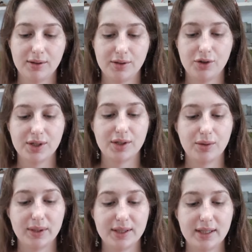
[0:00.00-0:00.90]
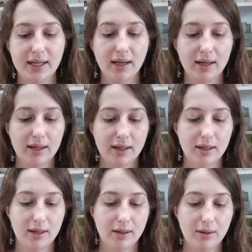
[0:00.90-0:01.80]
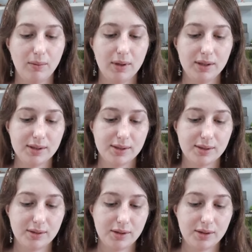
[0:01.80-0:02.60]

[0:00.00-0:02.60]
So just twisting once,